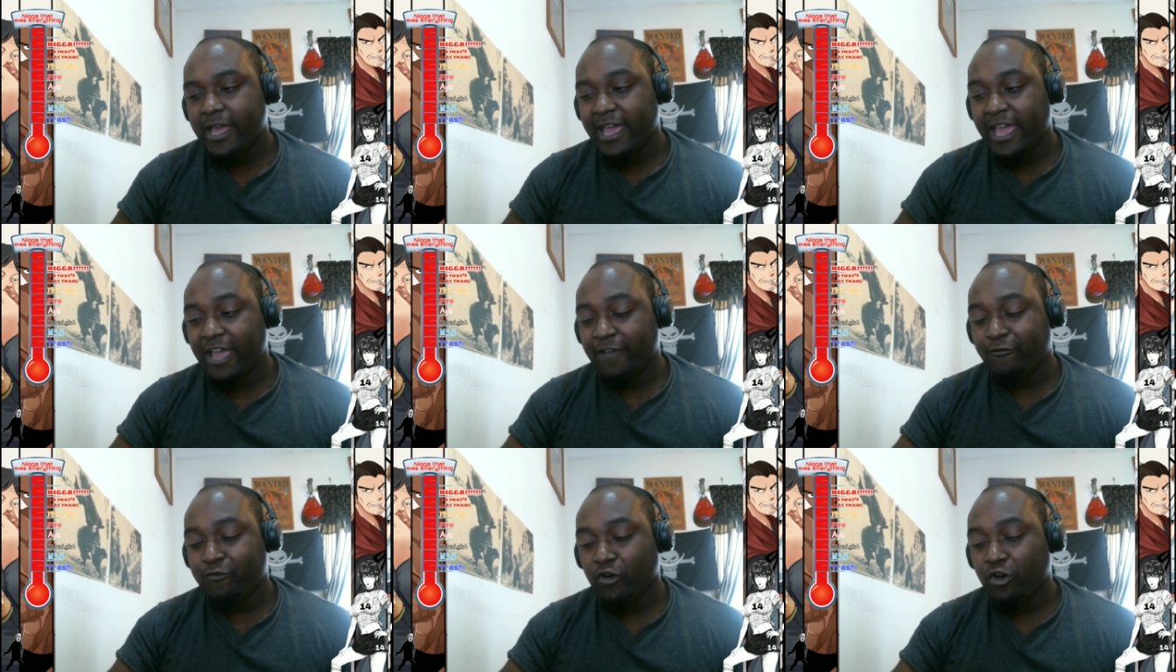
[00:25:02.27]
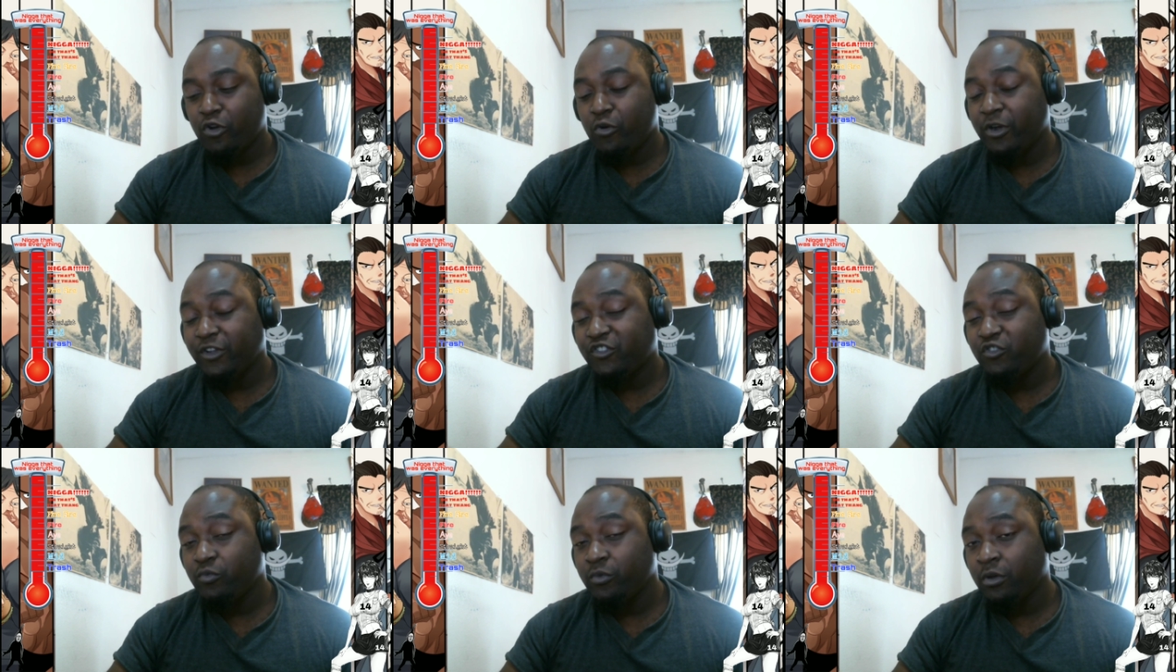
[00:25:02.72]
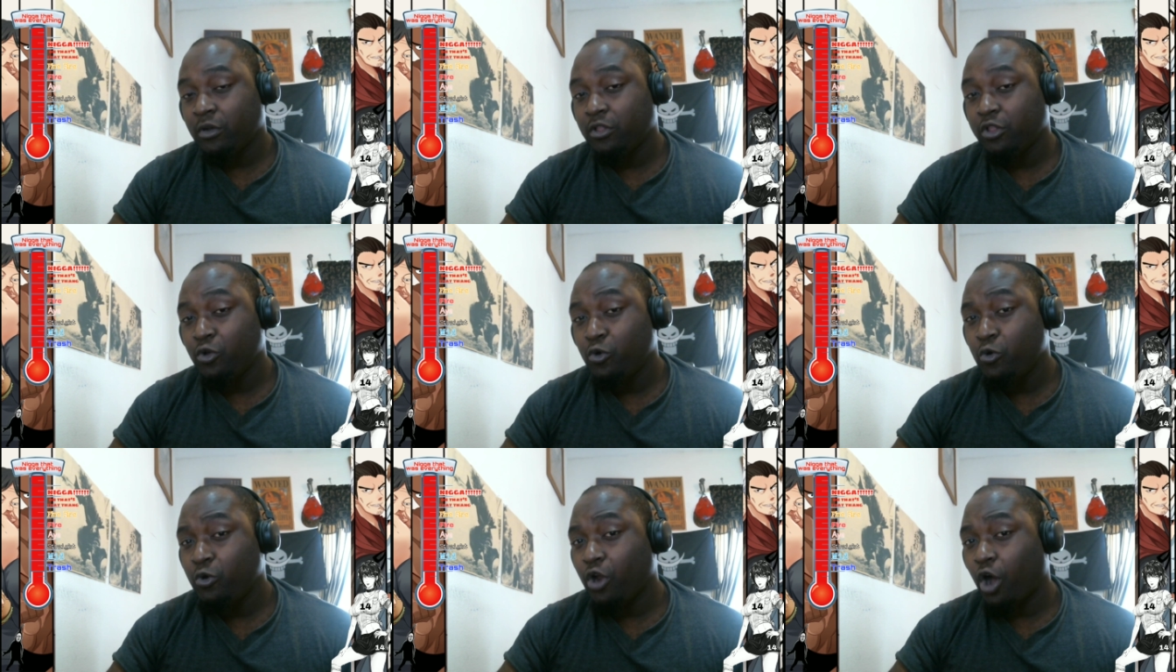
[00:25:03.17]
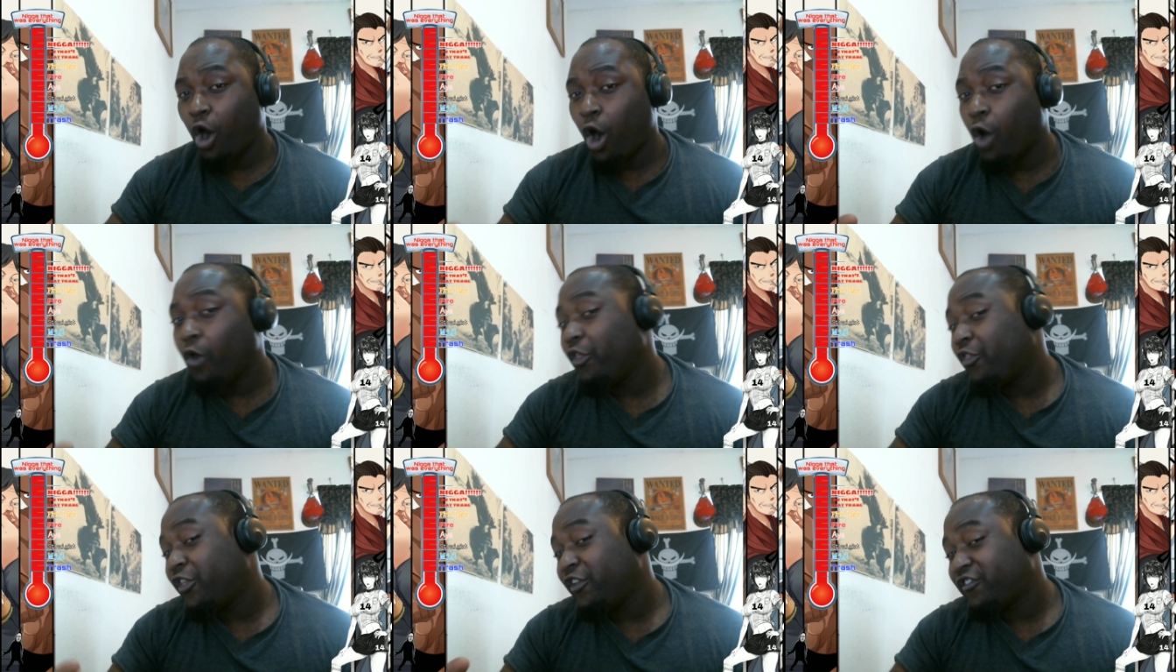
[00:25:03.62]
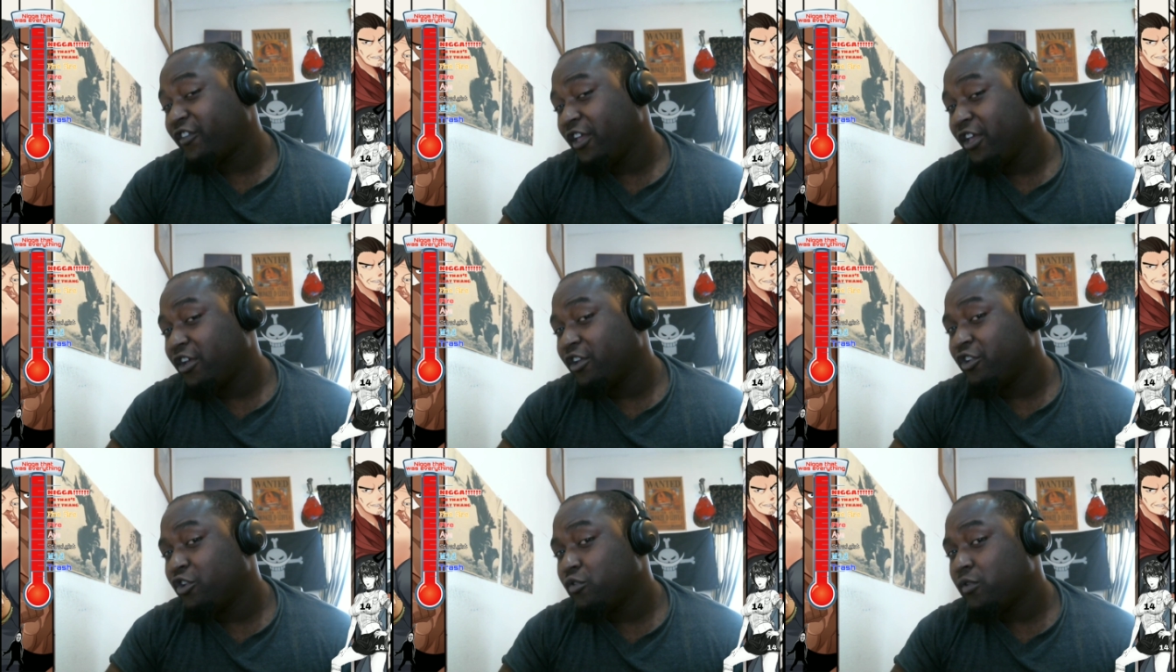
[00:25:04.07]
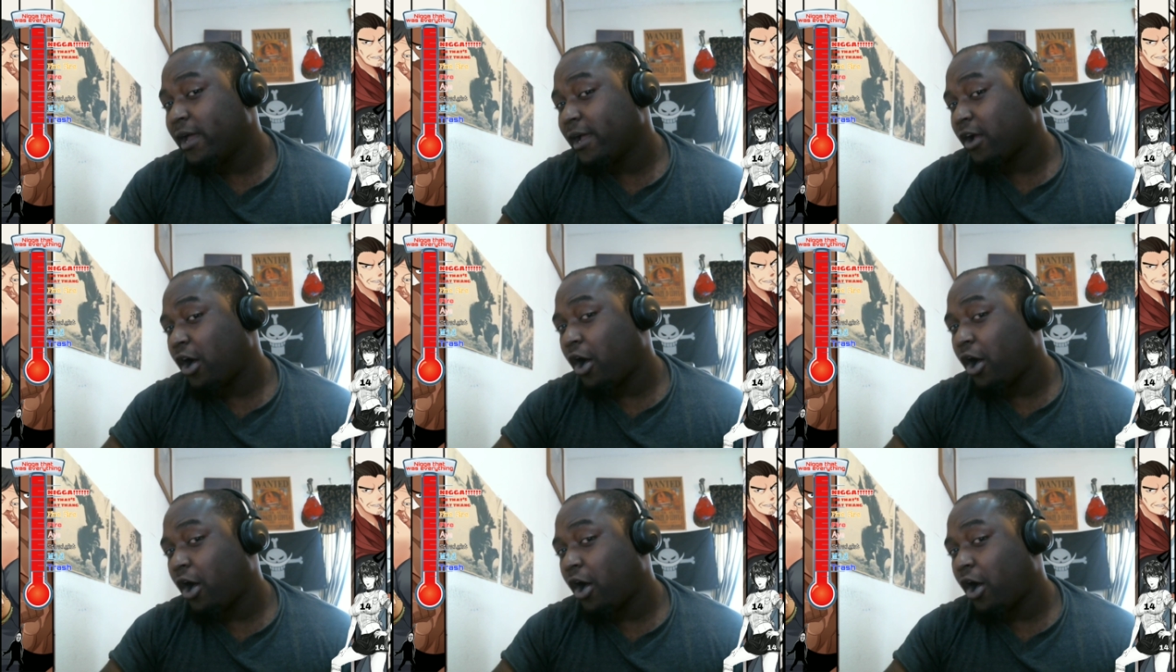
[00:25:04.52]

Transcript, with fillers: if we're going to include all the things that he can do, like